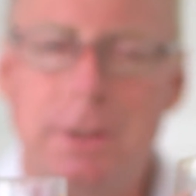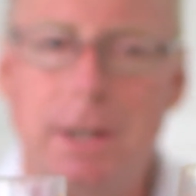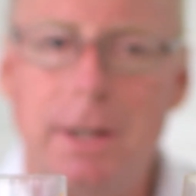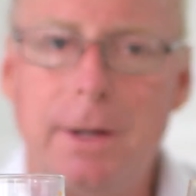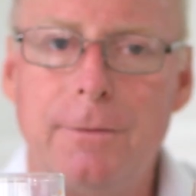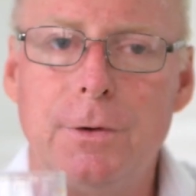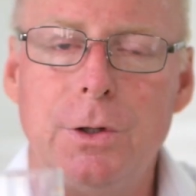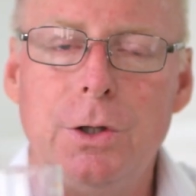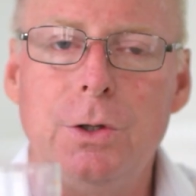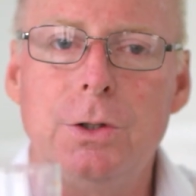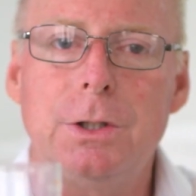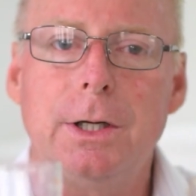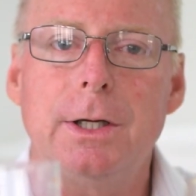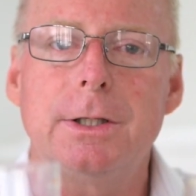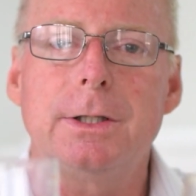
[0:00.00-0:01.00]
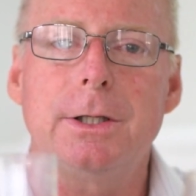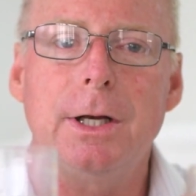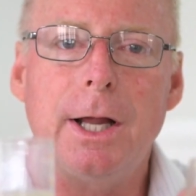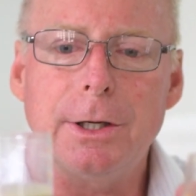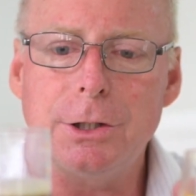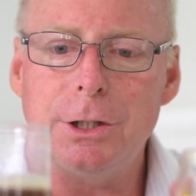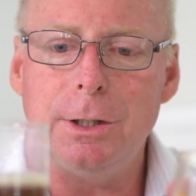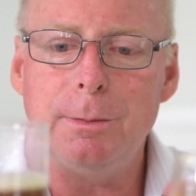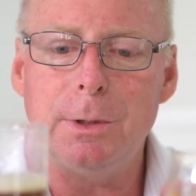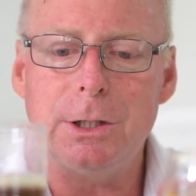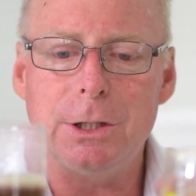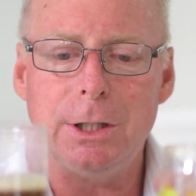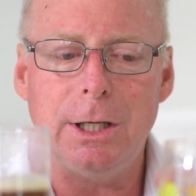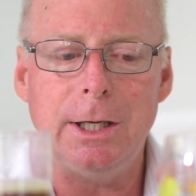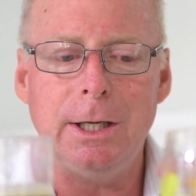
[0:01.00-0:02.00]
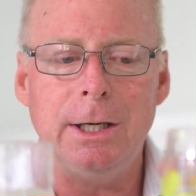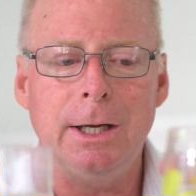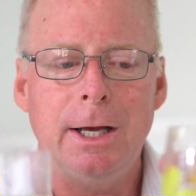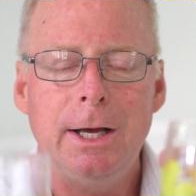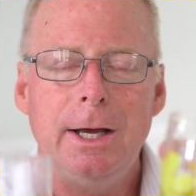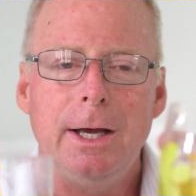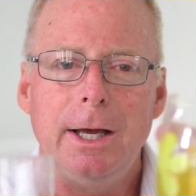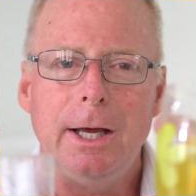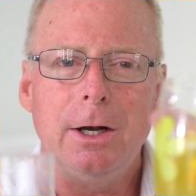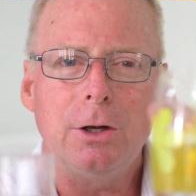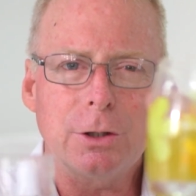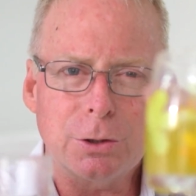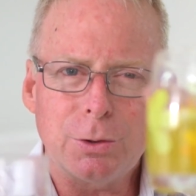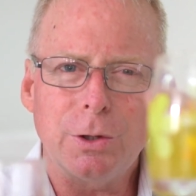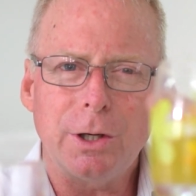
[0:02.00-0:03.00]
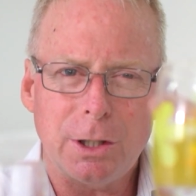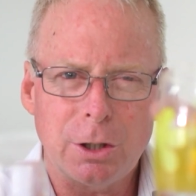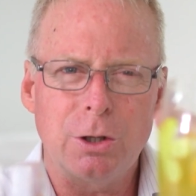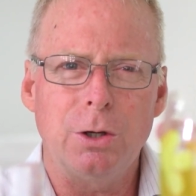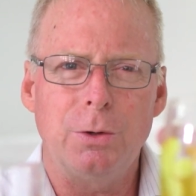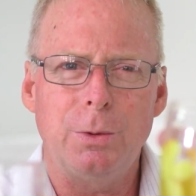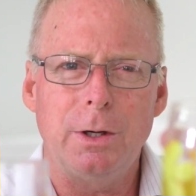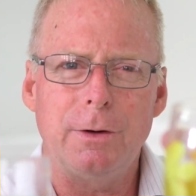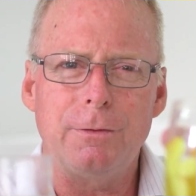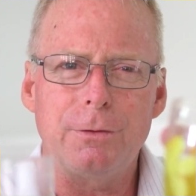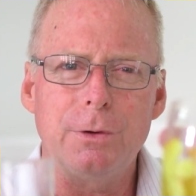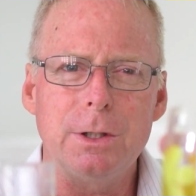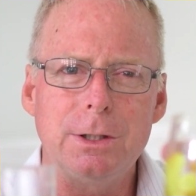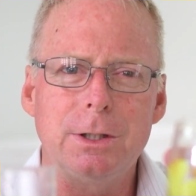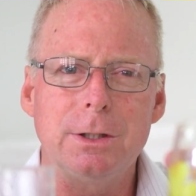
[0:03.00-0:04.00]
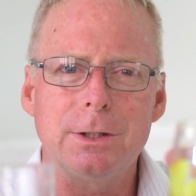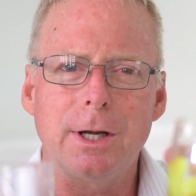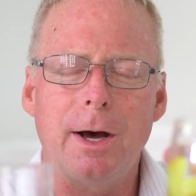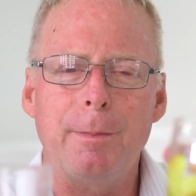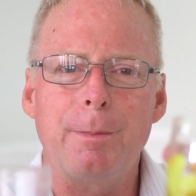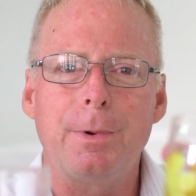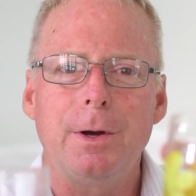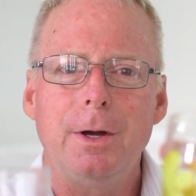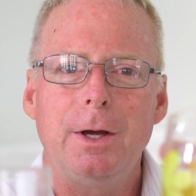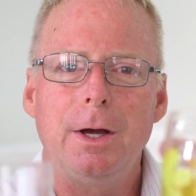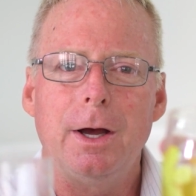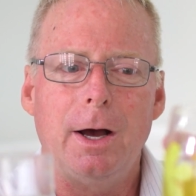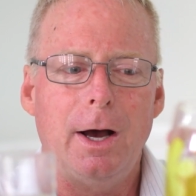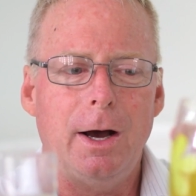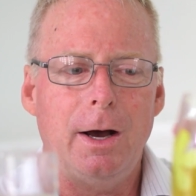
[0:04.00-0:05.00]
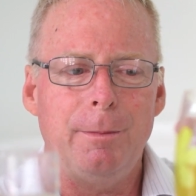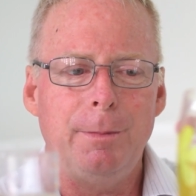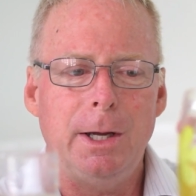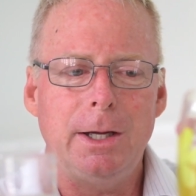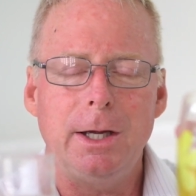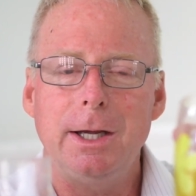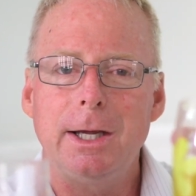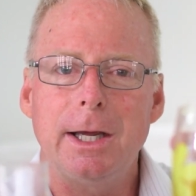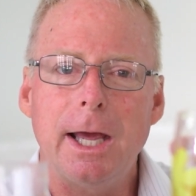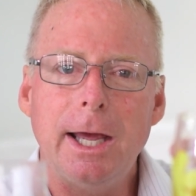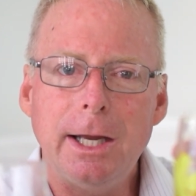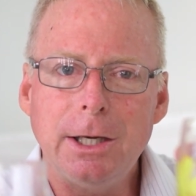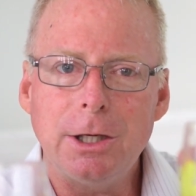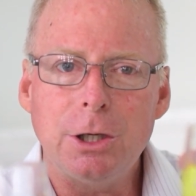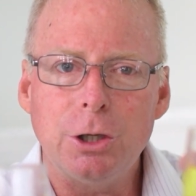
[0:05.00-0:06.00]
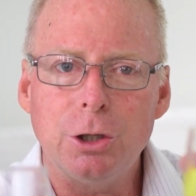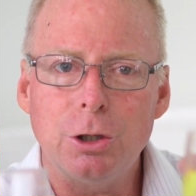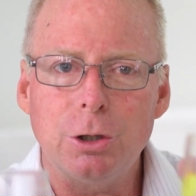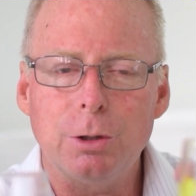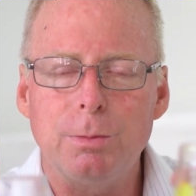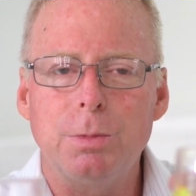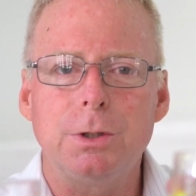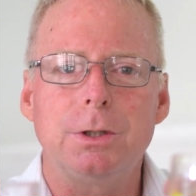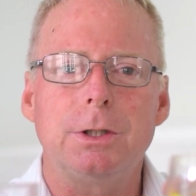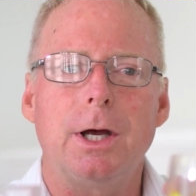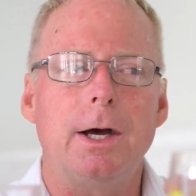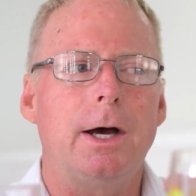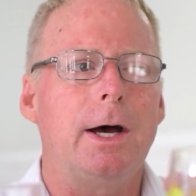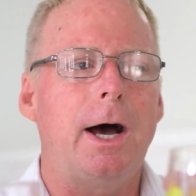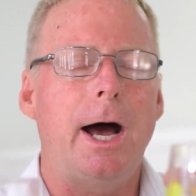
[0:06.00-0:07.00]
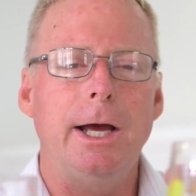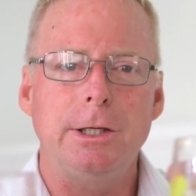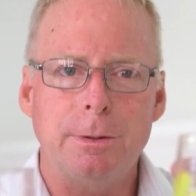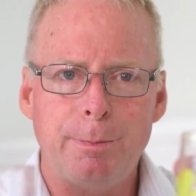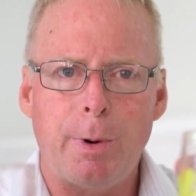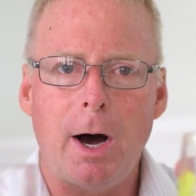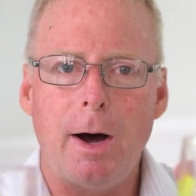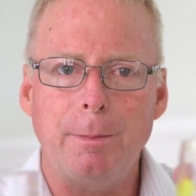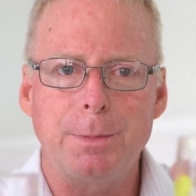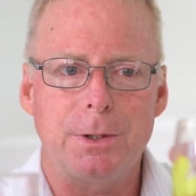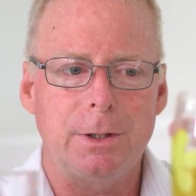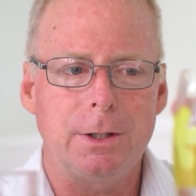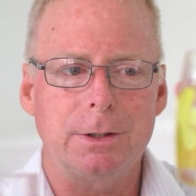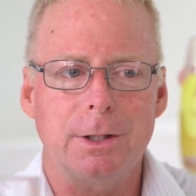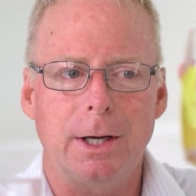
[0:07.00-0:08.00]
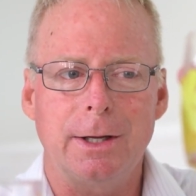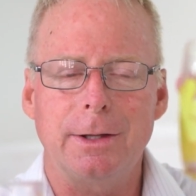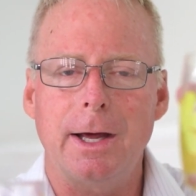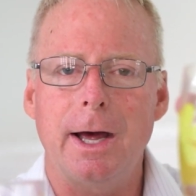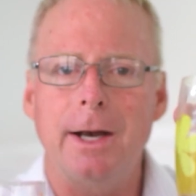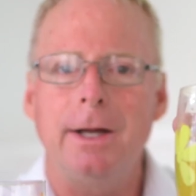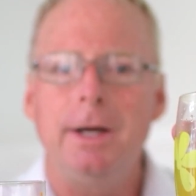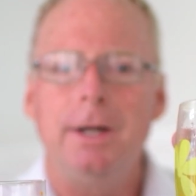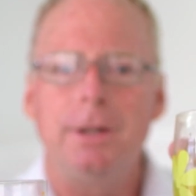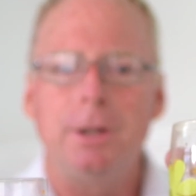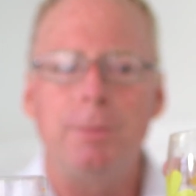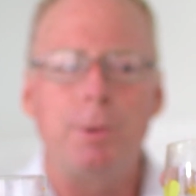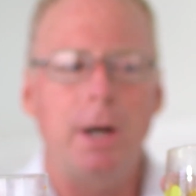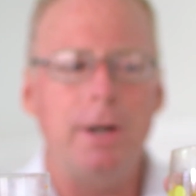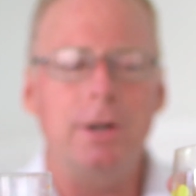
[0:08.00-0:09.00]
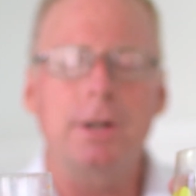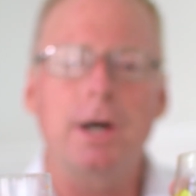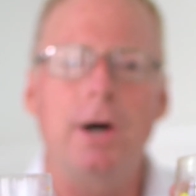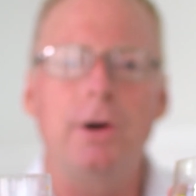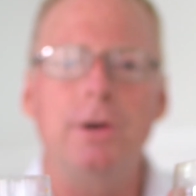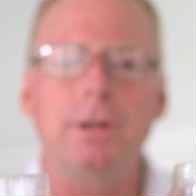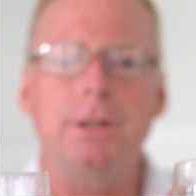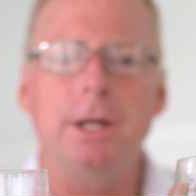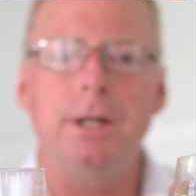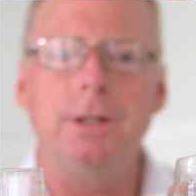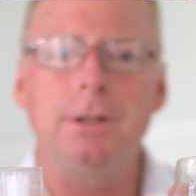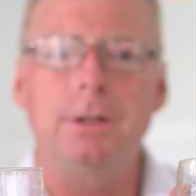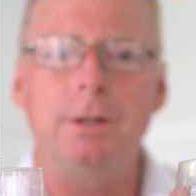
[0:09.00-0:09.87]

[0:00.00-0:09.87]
like if you're using a slushy machine, it looks really good when it freezes up, making cane cubes, ice pops, things like that. The brighter color tends